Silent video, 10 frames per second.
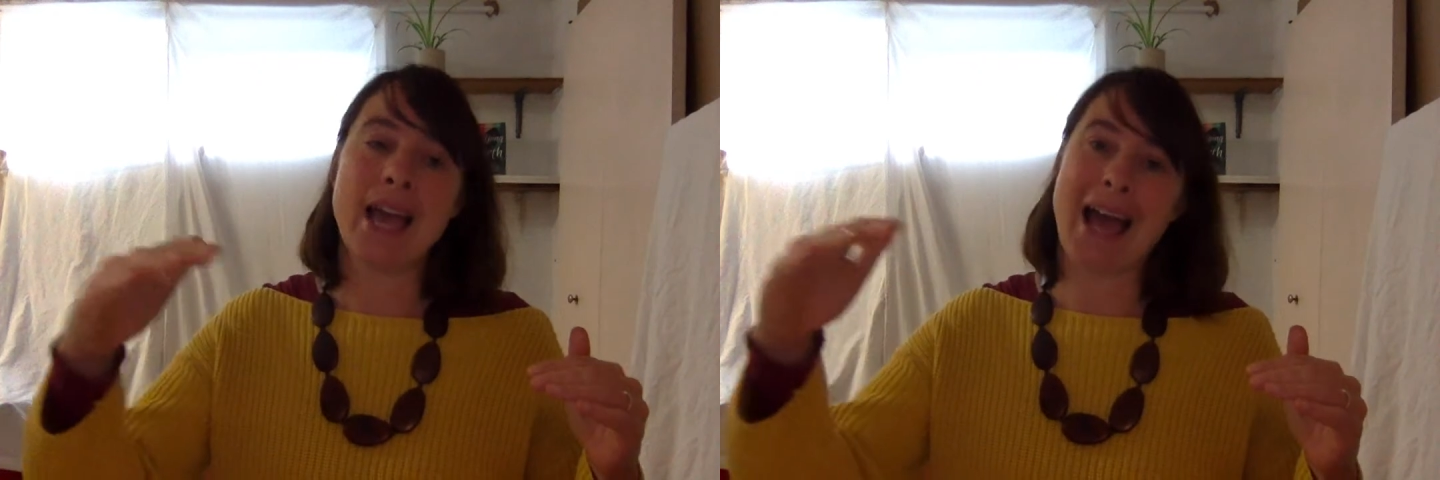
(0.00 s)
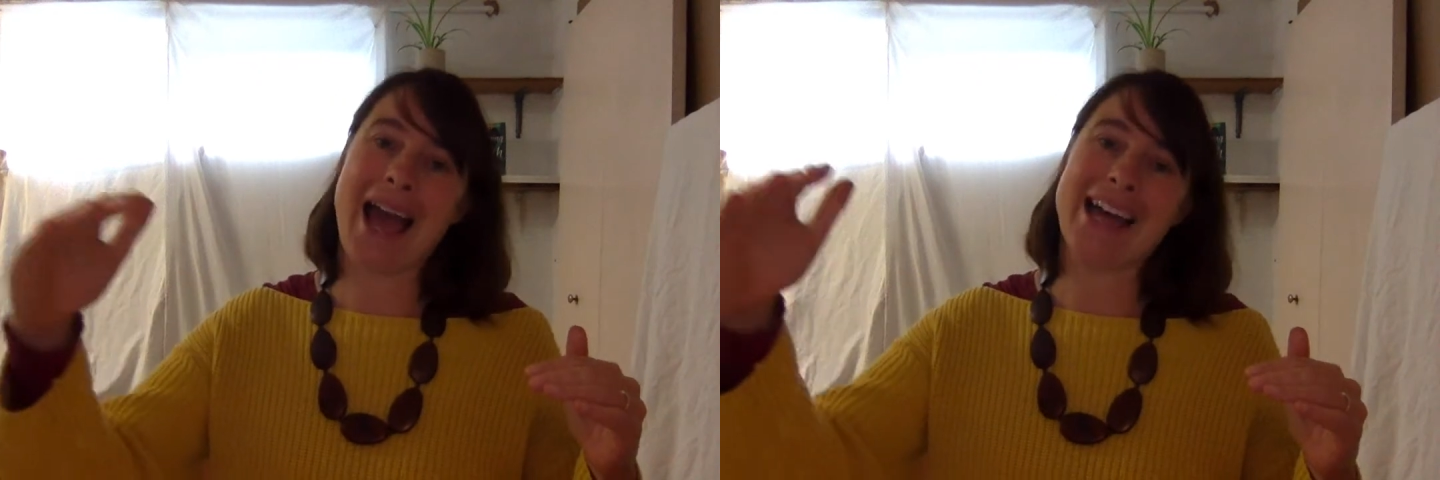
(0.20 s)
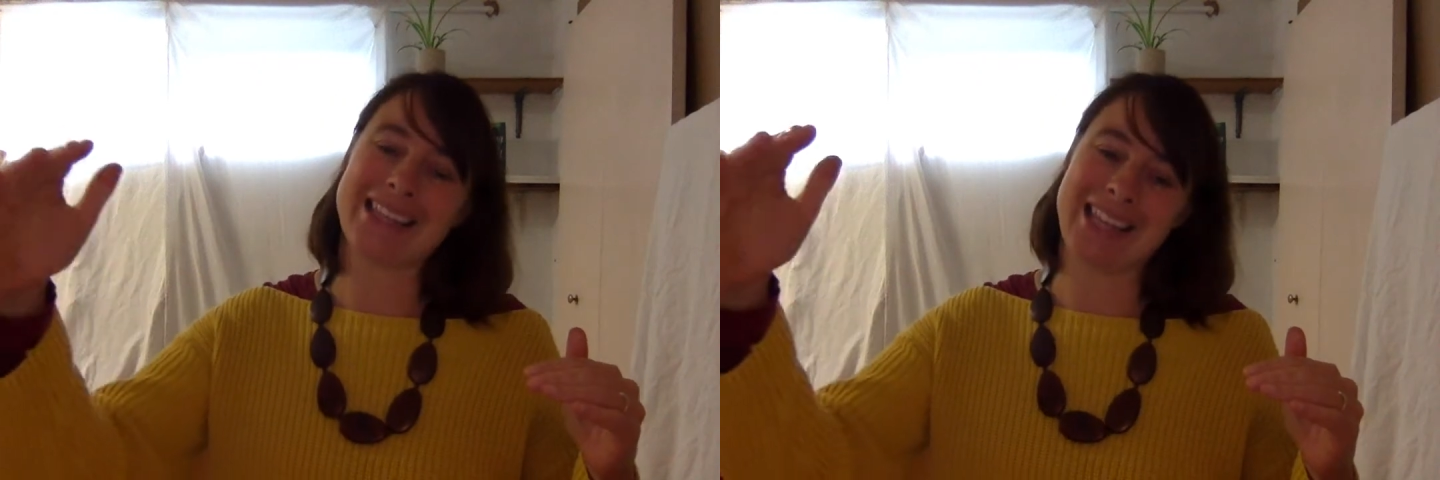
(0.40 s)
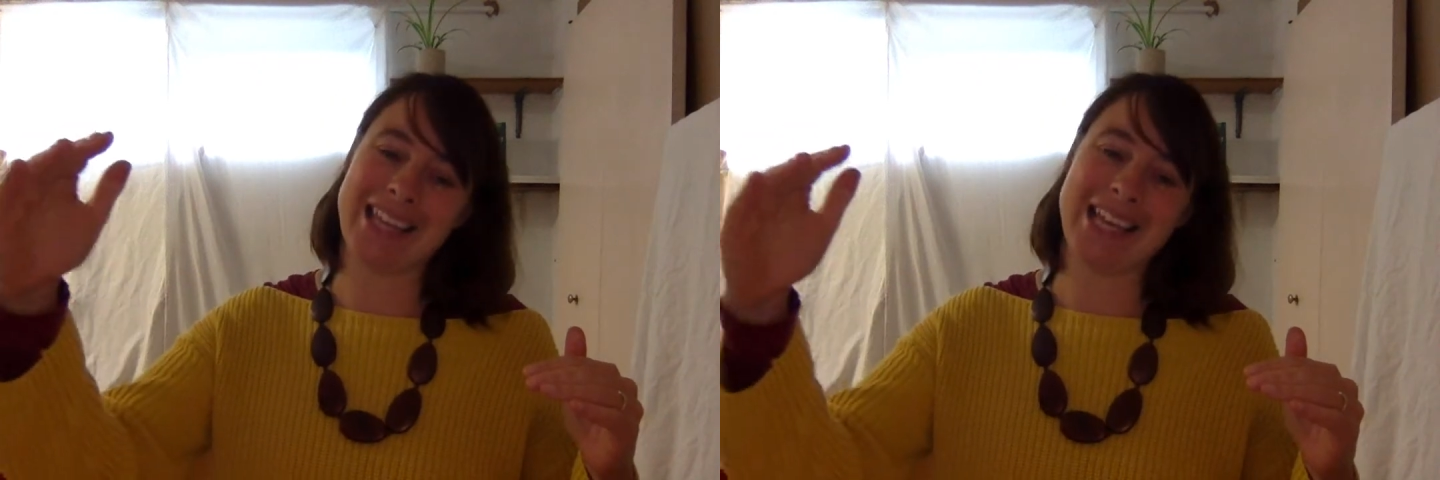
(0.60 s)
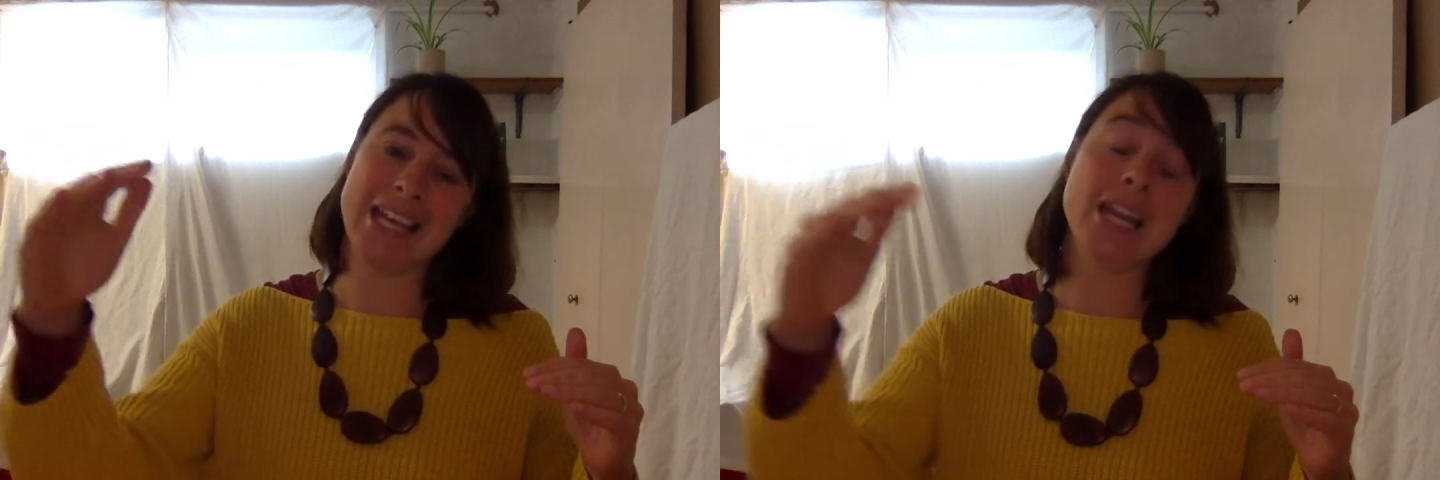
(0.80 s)
at
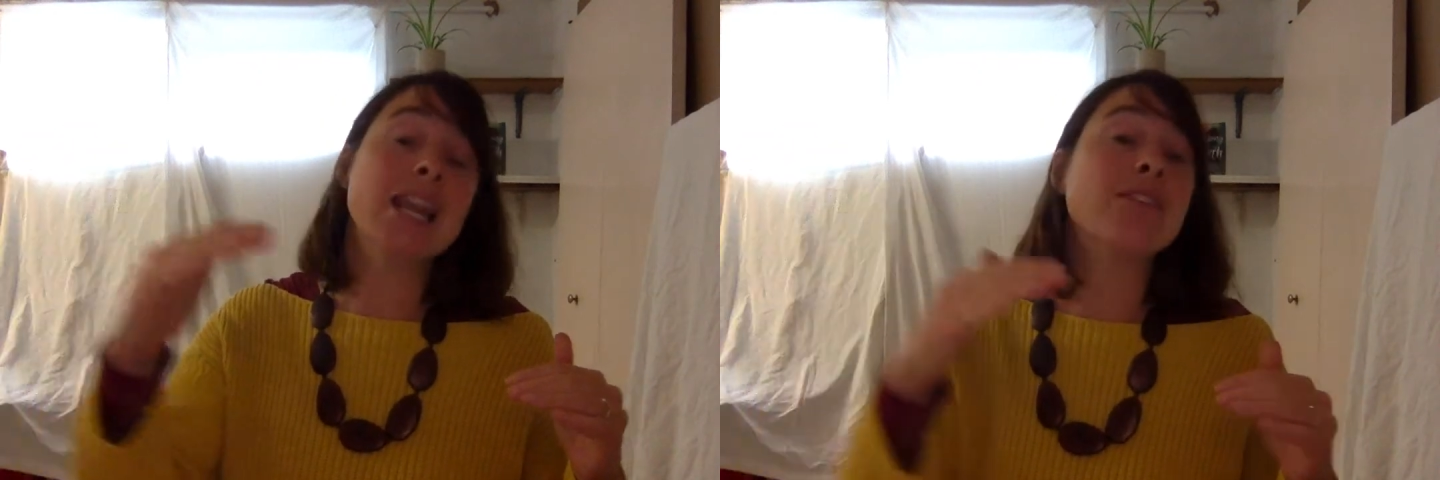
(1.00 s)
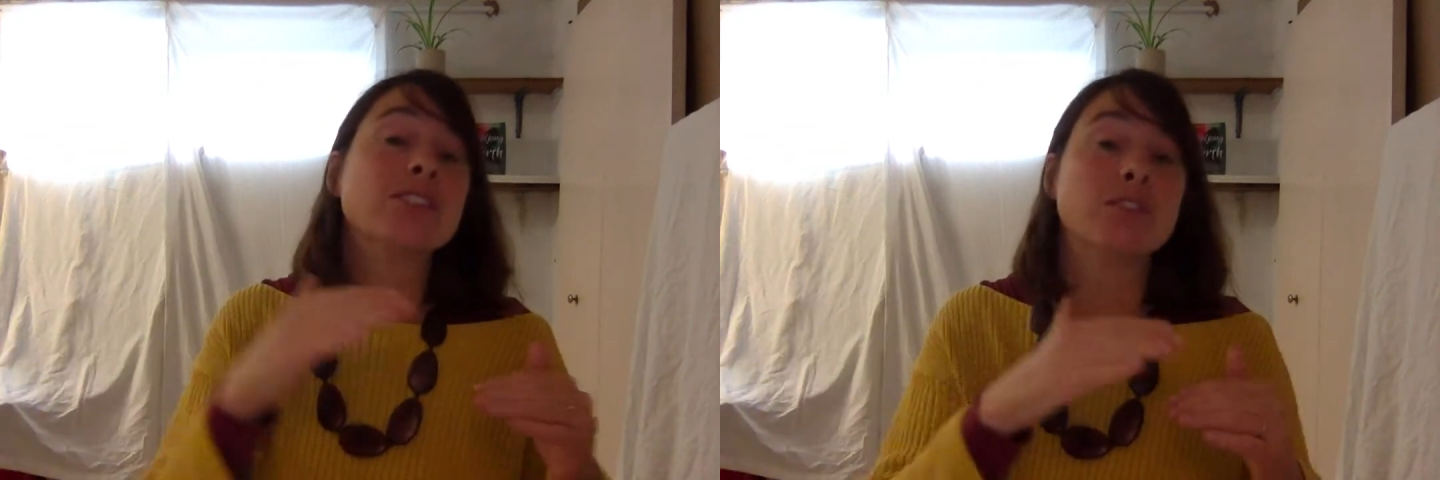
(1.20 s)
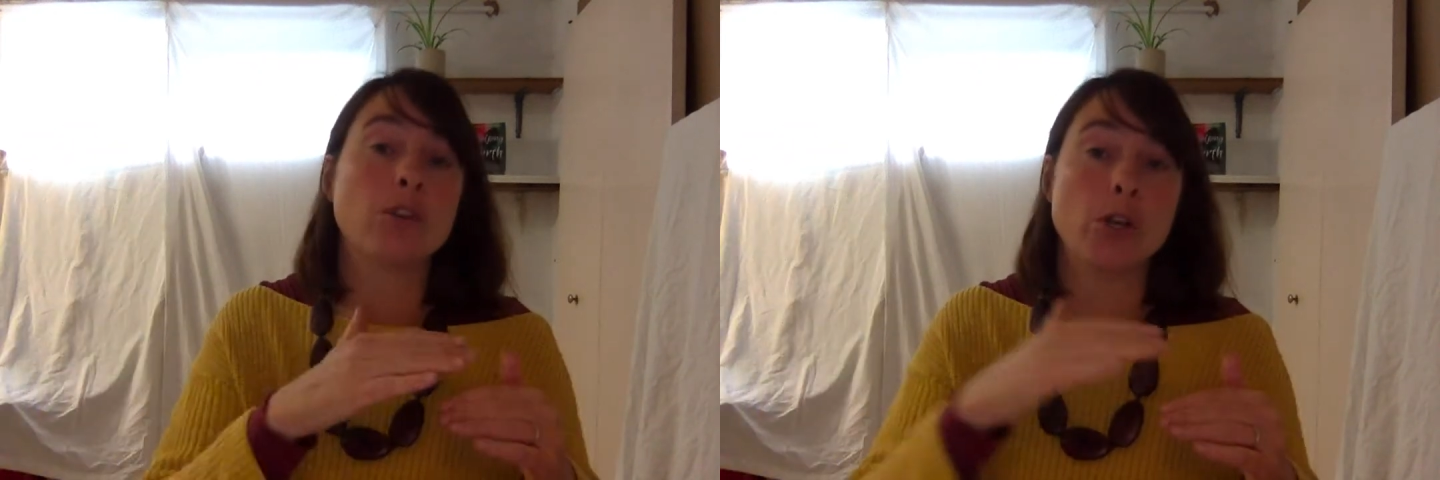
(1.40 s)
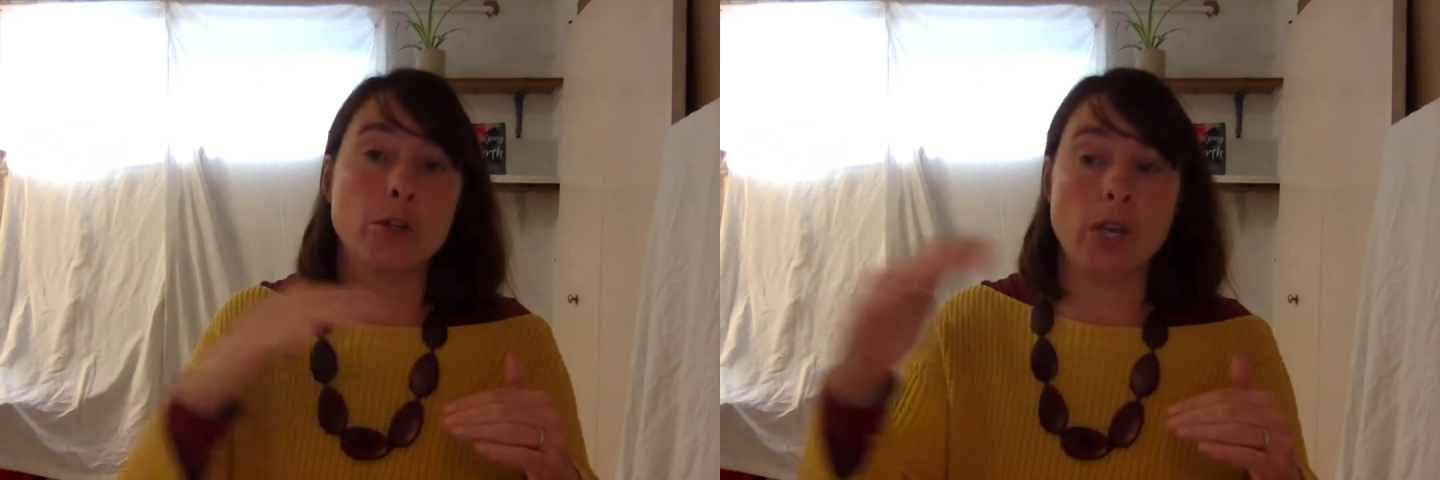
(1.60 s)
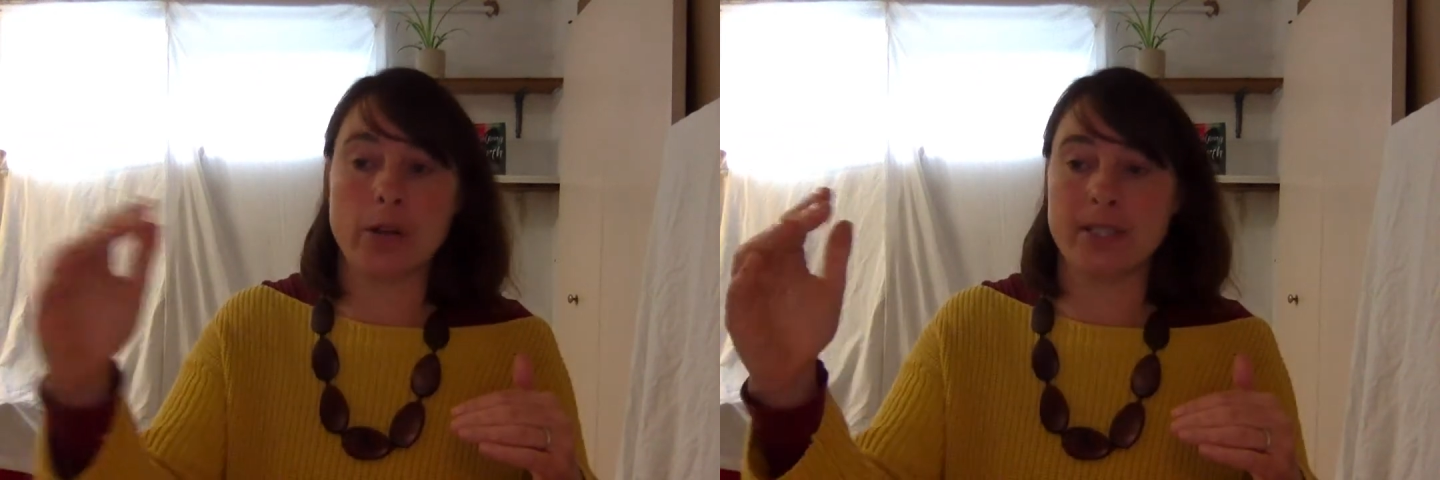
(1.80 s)
the levels of
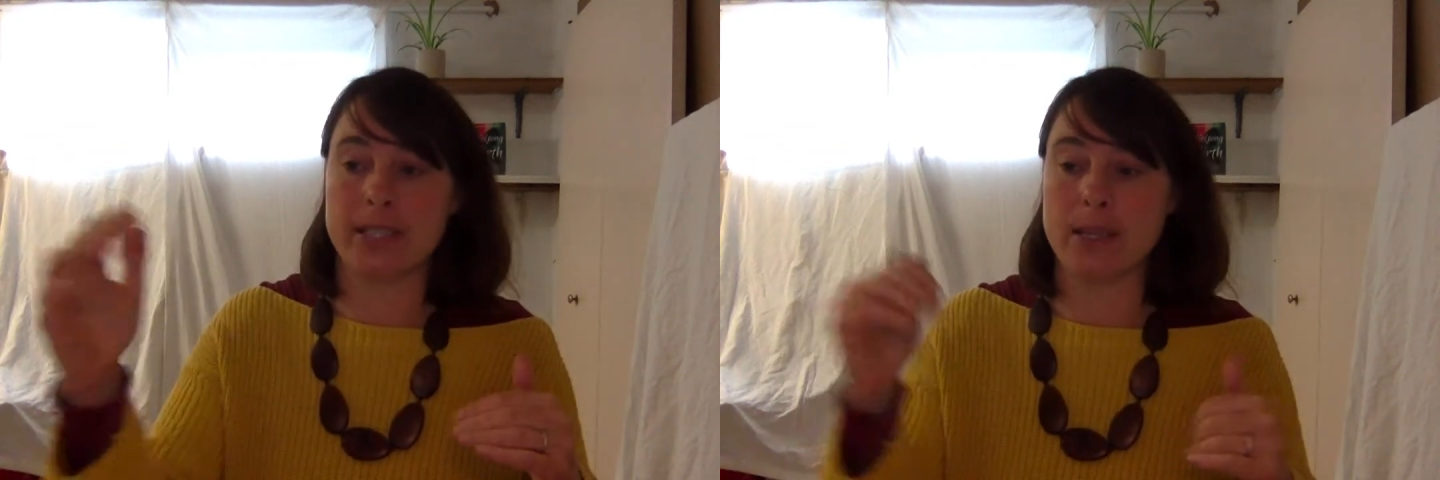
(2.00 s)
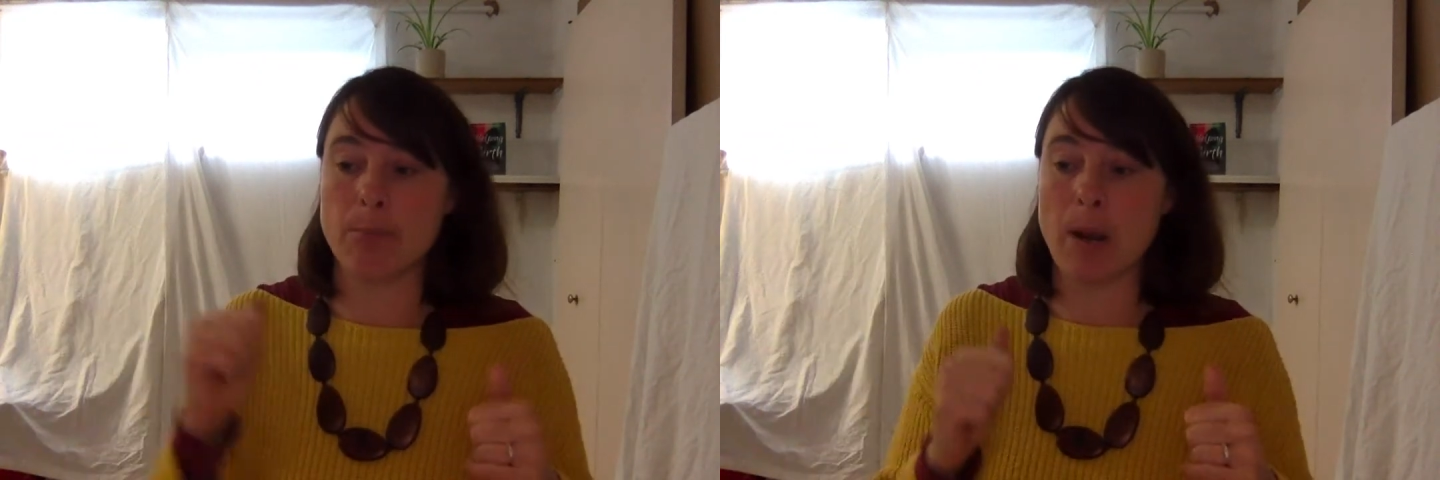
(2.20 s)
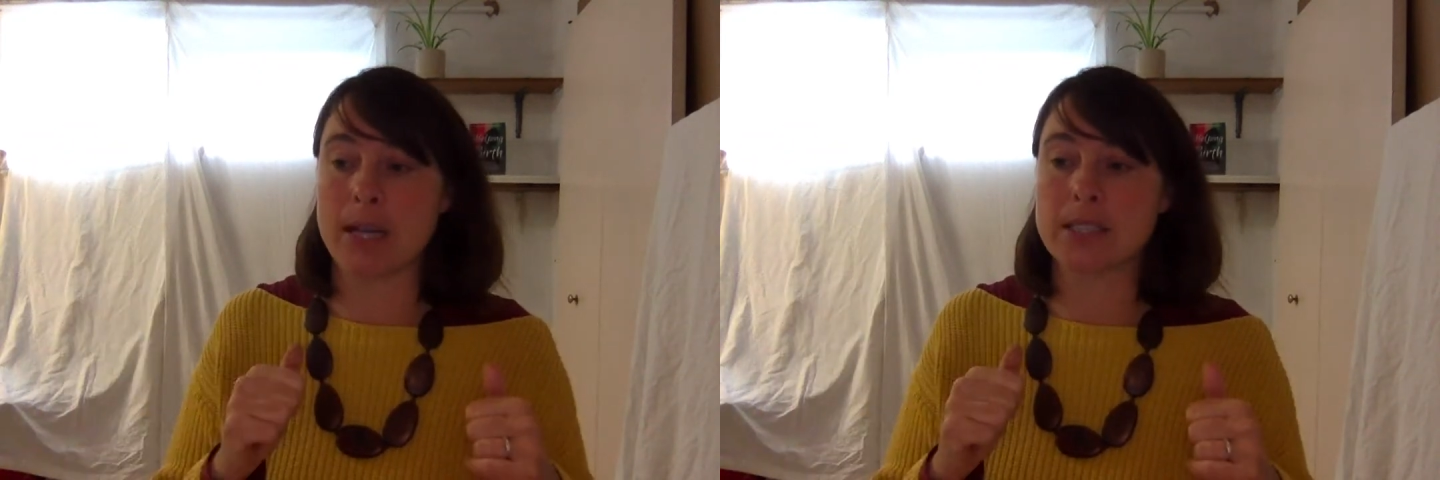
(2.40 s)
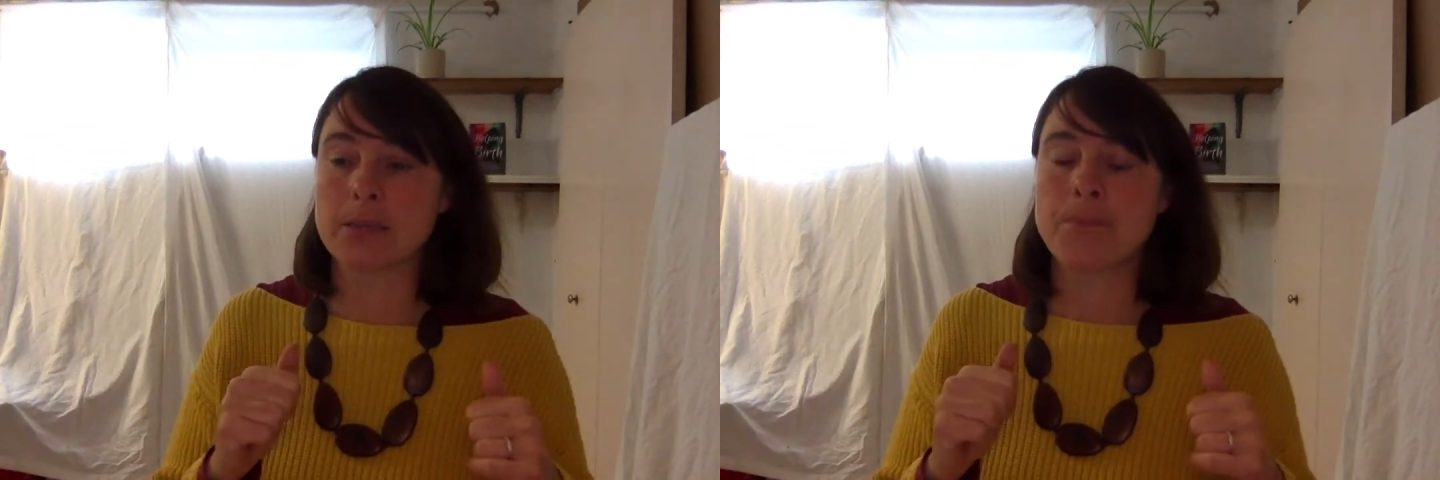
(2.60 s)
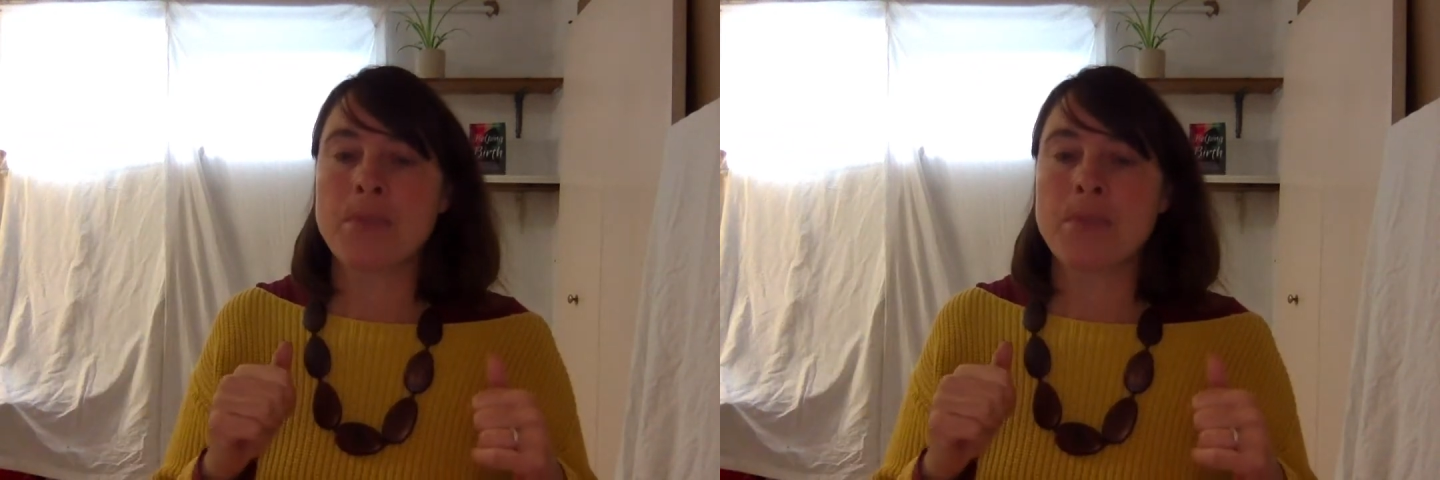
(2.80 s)
glucose in the blood